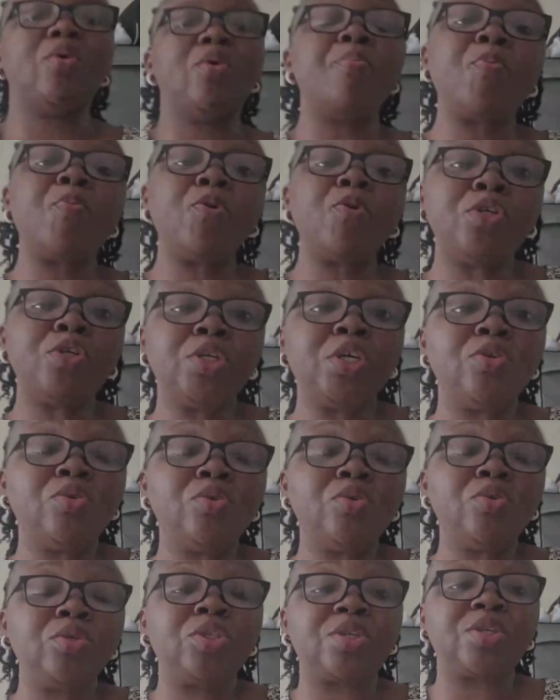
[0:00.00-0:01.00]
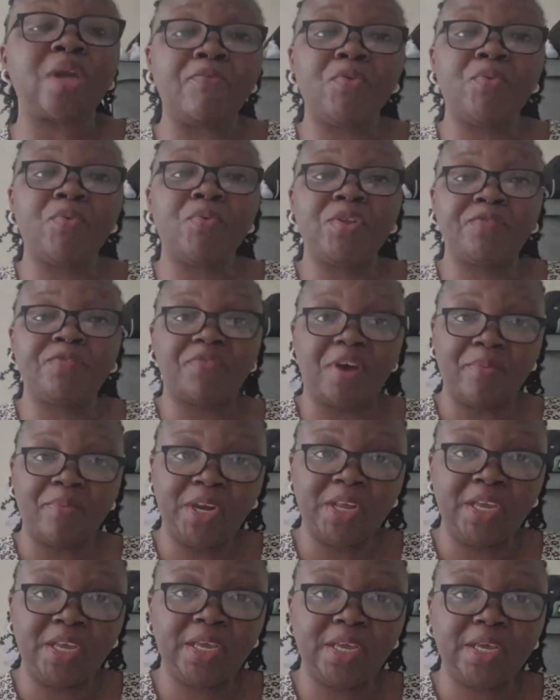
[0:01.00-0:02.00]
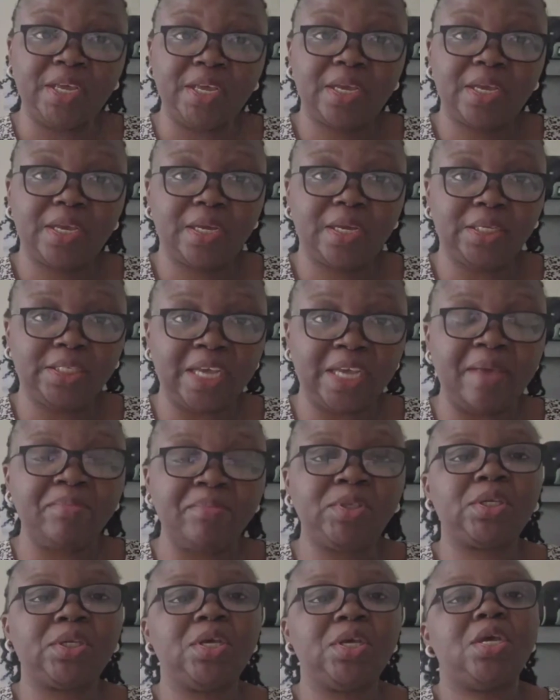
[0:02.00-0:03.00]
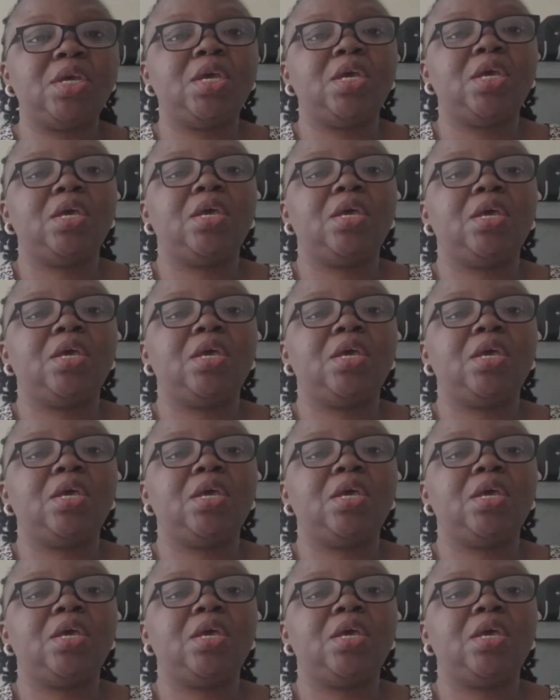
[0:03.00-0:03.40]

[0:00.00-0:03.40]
Some people they do travel with family at times,